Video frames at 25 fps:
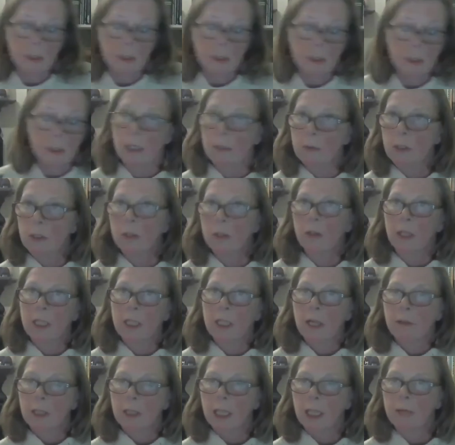seems as though they're
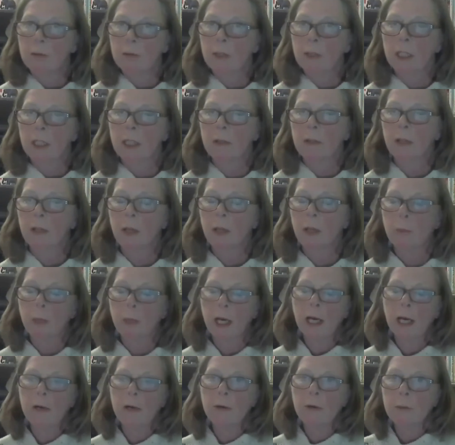doing everything in their
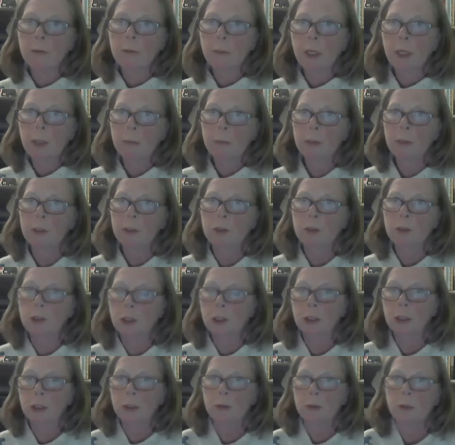power at the moment
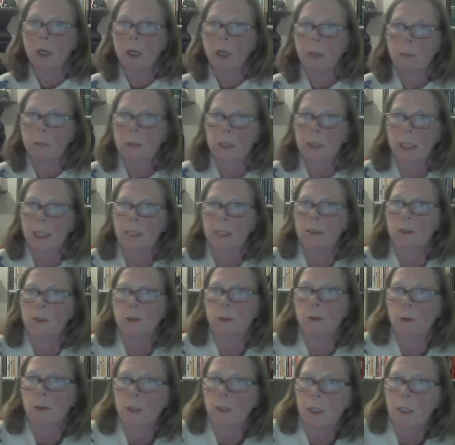to upset and
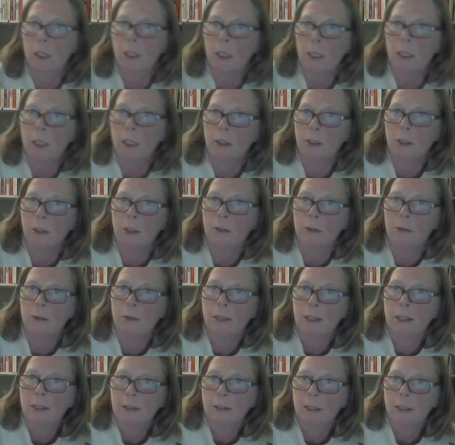annoy the EU,
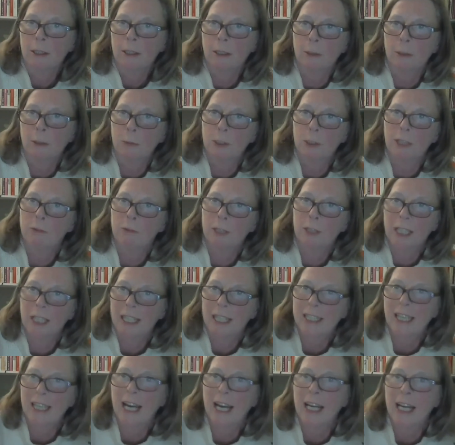whatever they
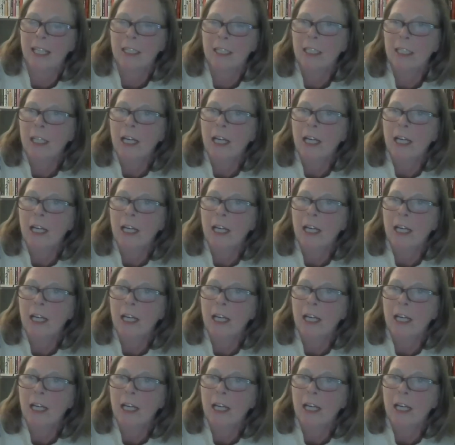can.